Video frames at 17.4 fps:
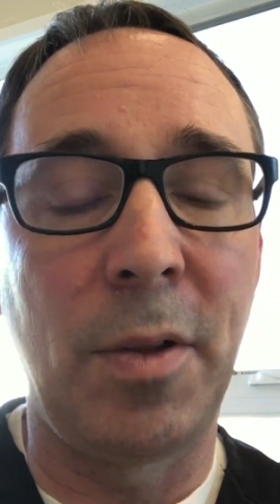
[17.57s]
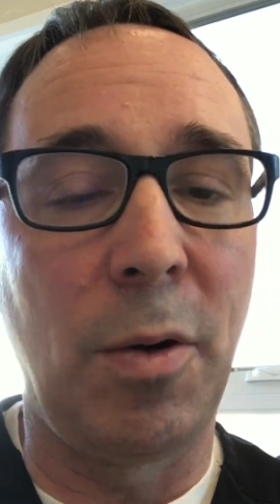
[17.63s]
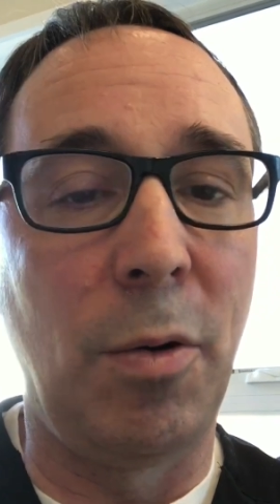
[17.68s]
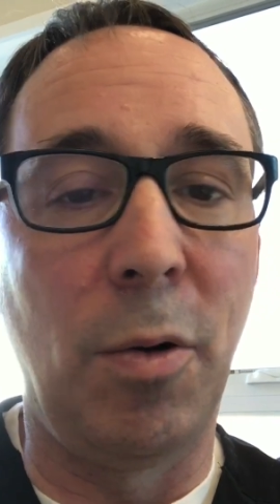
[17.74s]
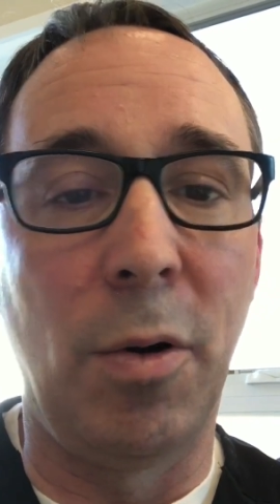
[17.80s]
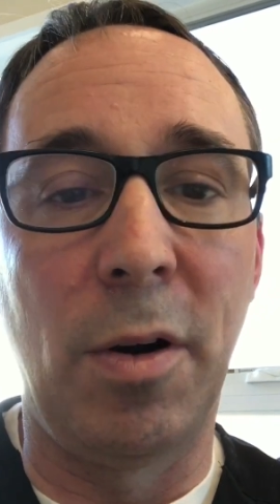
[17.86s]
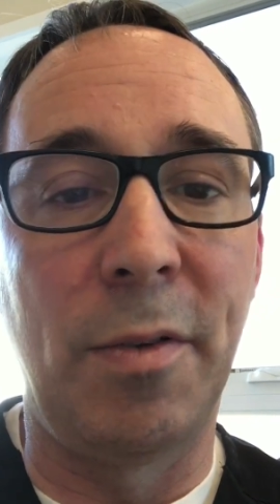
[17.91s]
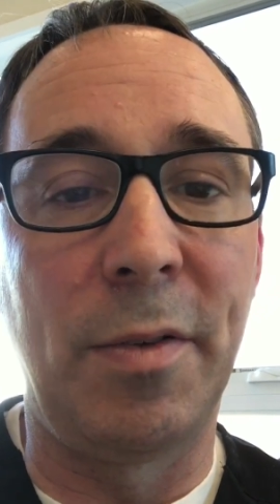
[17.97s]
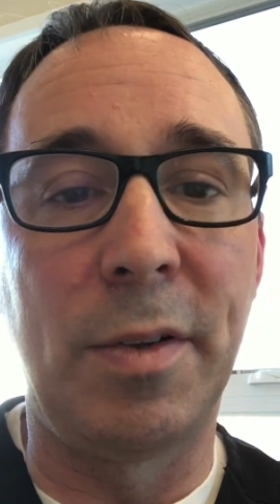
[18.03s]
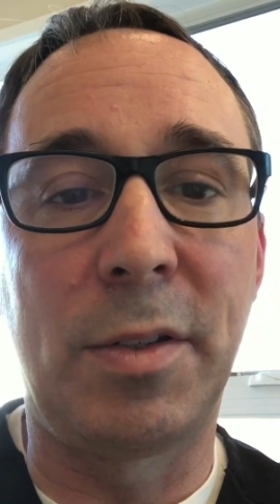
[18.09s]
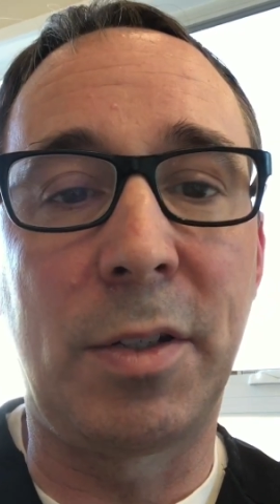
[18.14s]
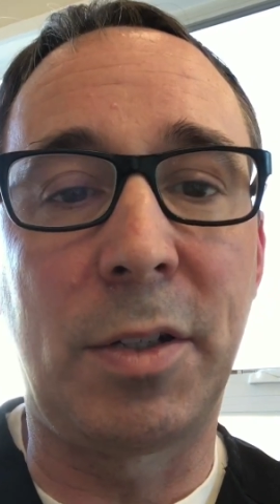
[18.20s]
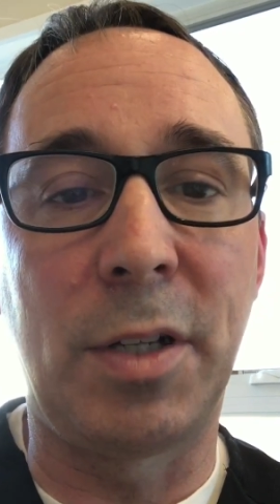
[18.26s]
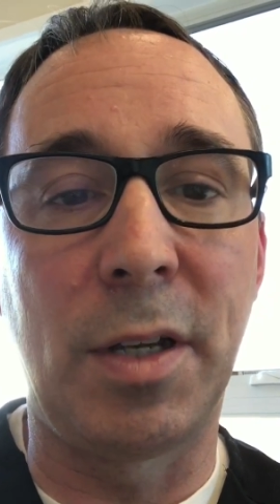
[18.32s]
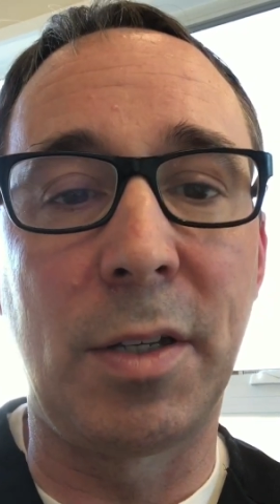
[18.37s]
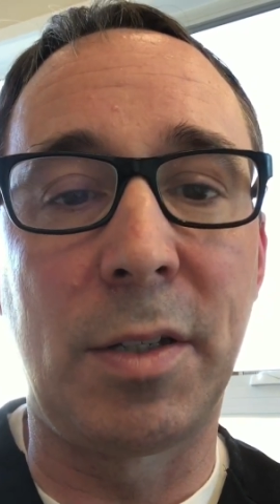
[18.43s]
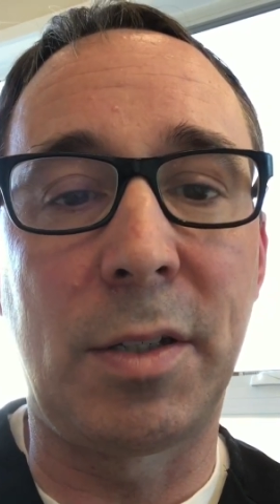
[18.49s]
or if it's
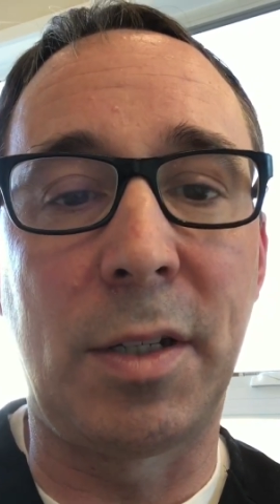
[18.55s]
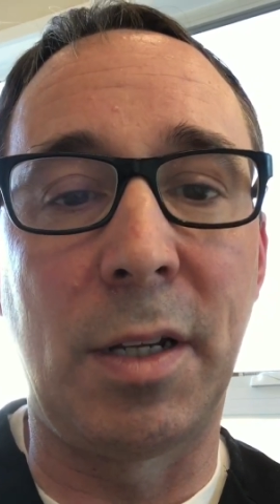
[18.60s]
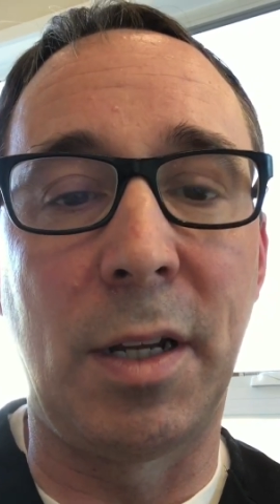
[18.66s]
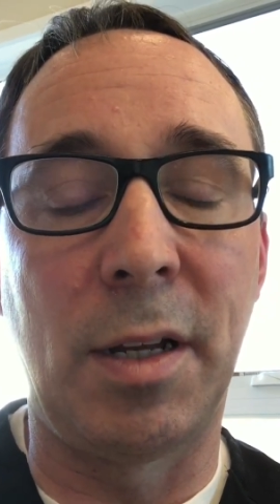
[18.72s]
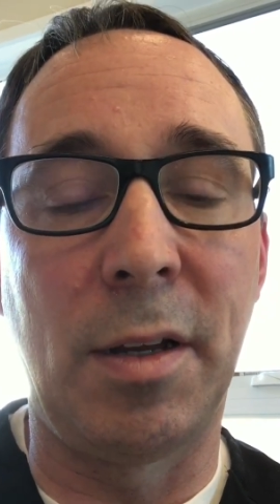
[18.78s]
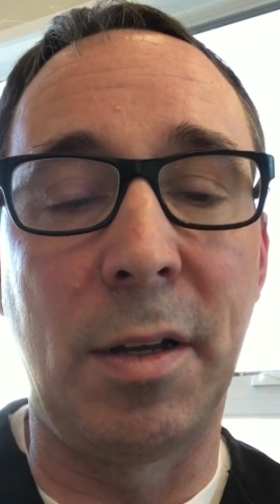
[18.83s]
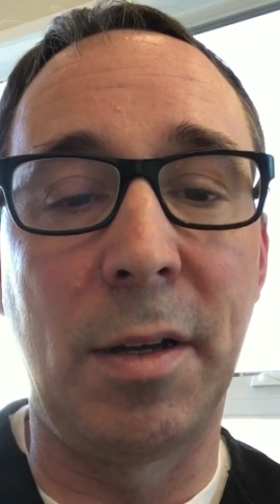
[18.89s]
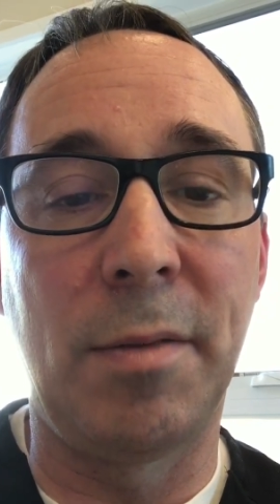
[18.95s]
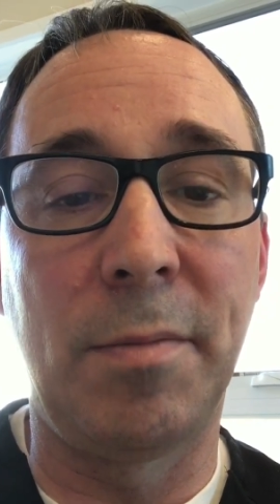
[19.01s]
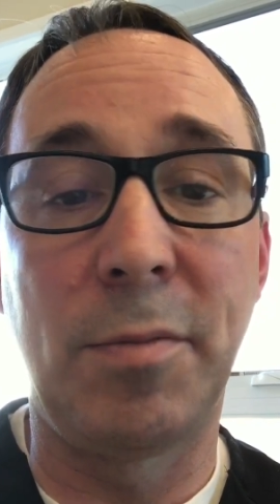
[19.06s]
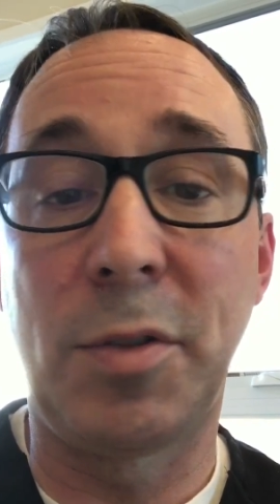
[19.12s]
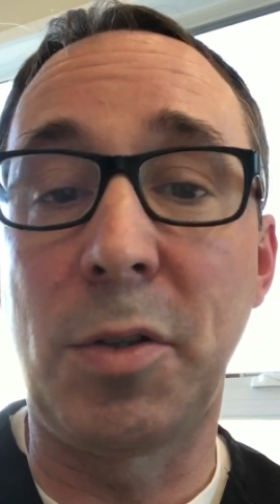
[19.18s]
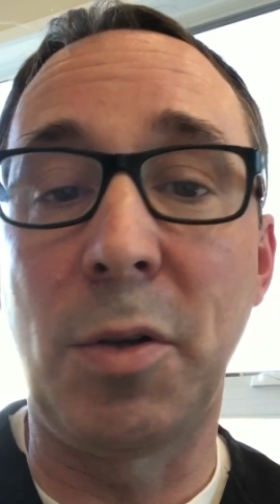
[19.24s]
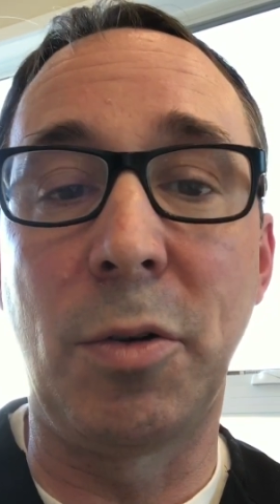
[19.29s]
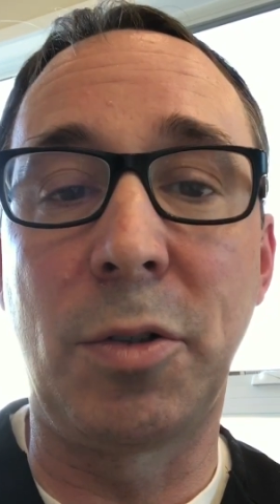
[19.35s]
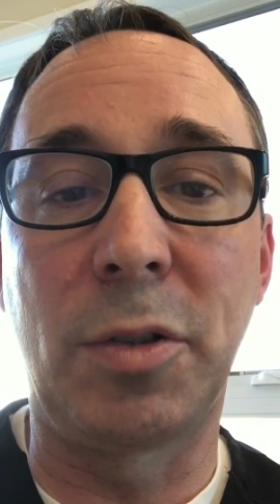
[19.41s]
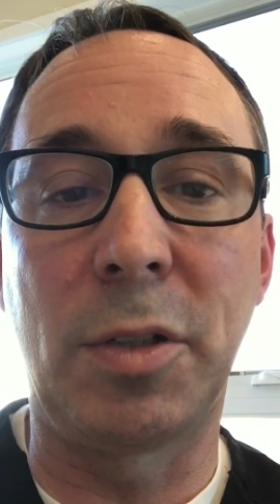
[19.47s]
just a
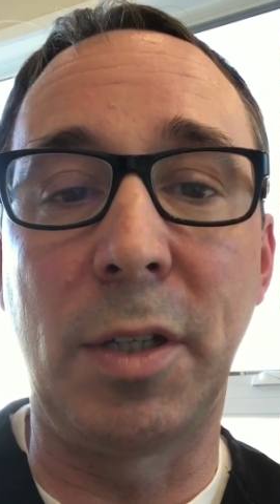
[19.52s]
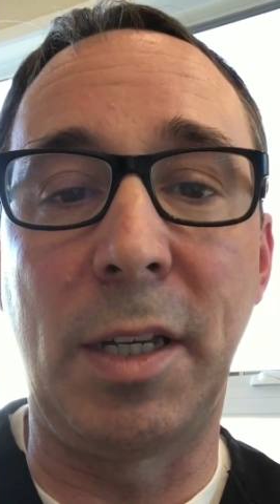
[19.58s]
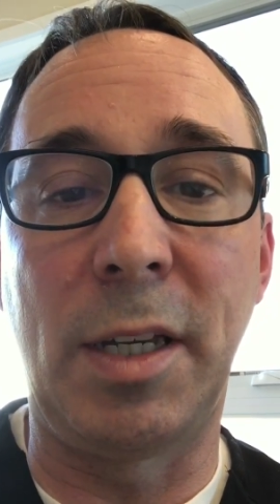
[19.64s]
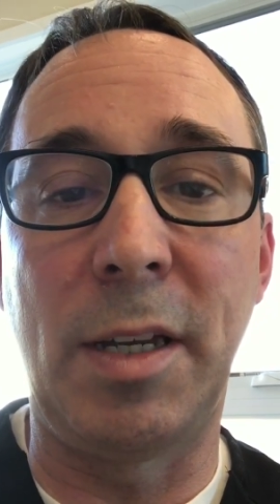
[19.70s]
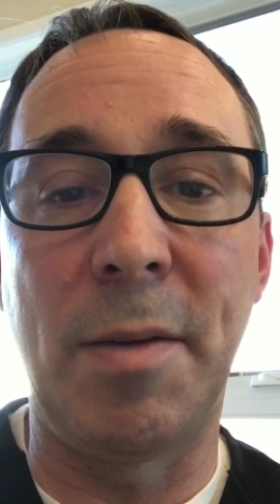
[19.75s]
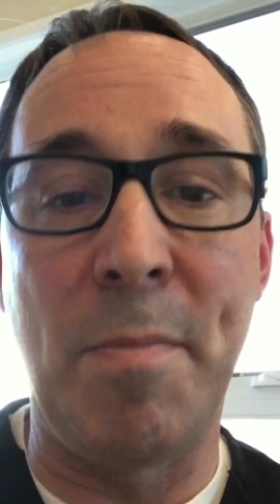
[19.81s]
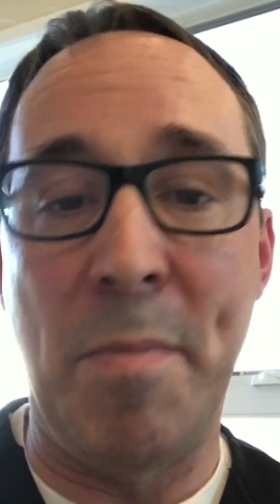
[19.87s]
socially